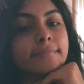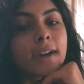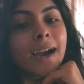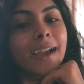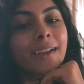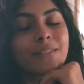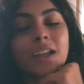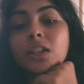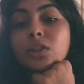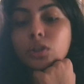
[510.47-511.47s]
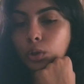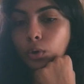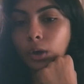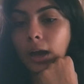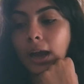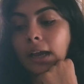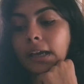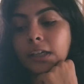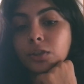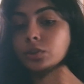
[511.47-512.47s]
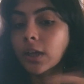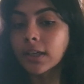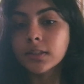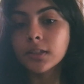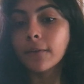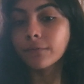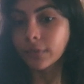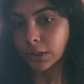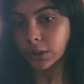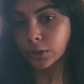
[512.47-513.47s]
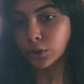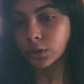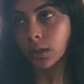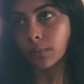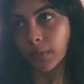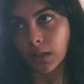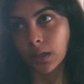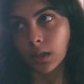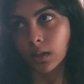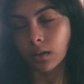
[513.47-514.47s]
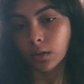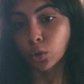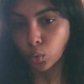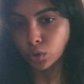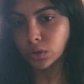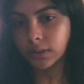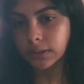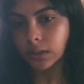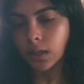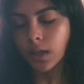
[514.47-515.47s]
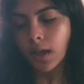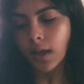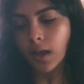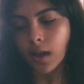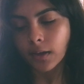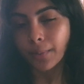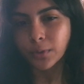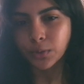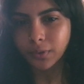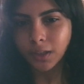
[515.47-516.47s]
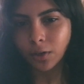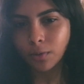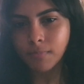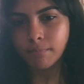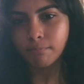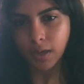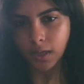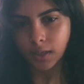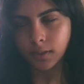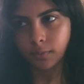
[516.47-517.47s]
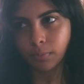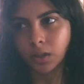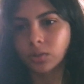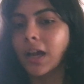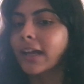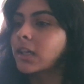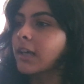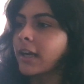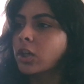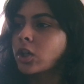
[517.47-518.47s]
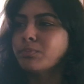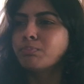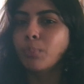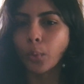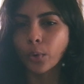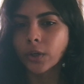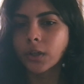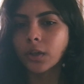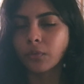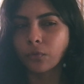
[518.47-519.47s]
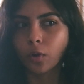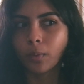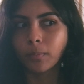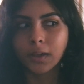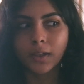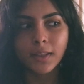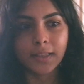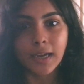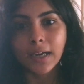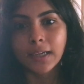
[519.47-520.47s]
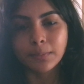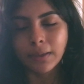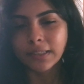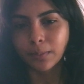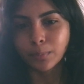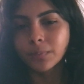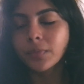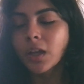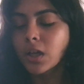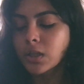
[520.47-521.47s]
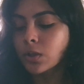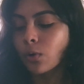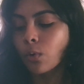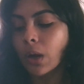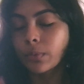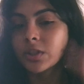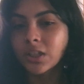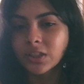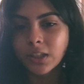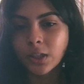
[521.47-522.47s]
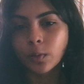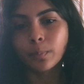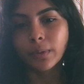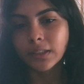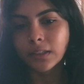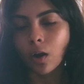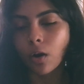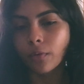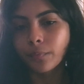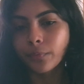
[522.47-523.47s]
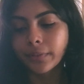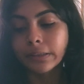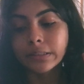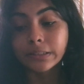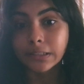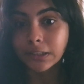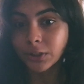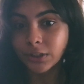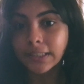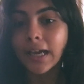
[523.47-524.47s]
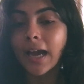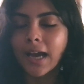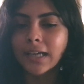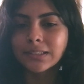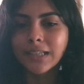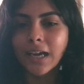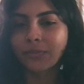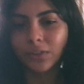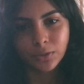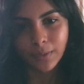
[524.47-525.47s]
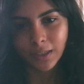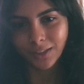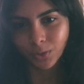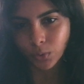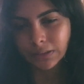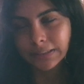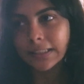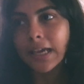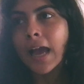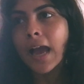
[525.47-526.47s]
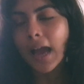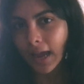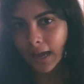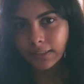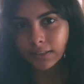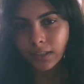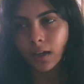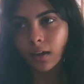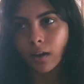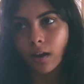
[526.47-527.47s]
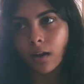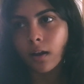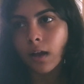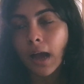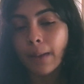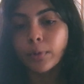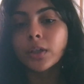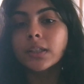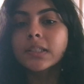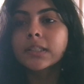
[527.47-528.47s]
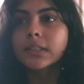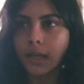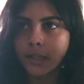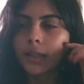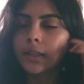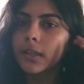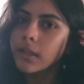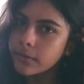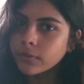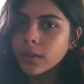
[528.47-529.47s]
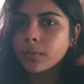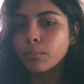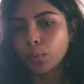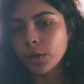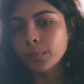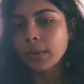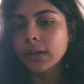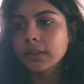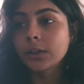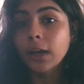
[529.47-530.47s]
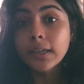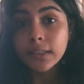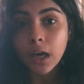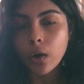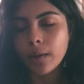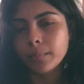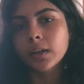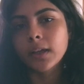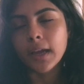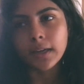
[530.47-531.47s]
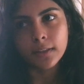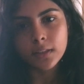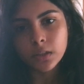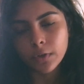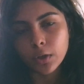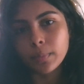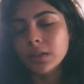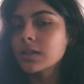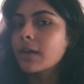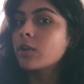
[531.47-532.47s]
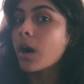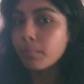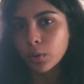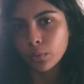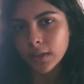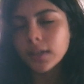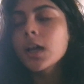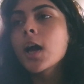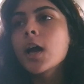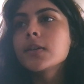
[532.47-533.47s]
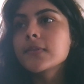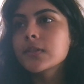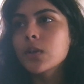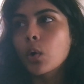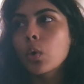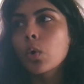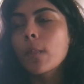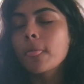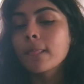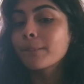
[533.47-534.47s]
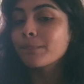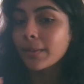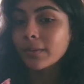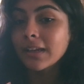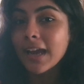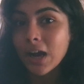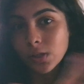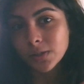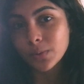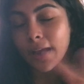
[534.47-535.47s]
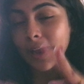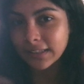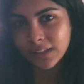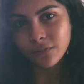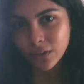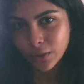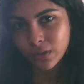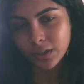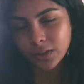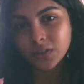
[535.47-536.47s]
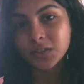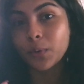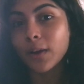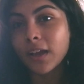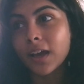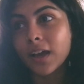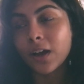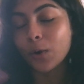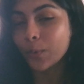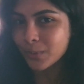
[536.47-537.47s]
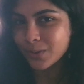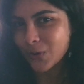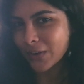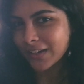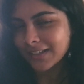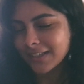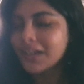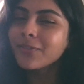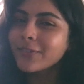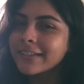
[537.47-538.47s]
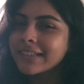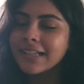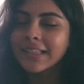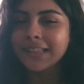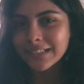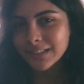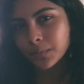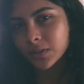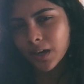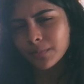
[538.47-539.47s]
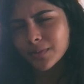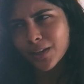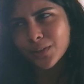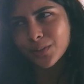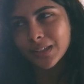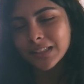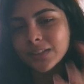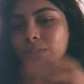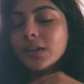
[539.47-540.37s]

Hi. So I just finished making notes, and I was doing that on my bed because I kind of got bored from like that my table. So we changed a little bit of the scenery, and I finished making notes. And I'm gonna study in the evening more, but right now I'm gonna edit this video because I have to upload it. So I'm gonna also end the video here. So hope you enjoyed it. If you did, like, subscribe, try, you know what to do.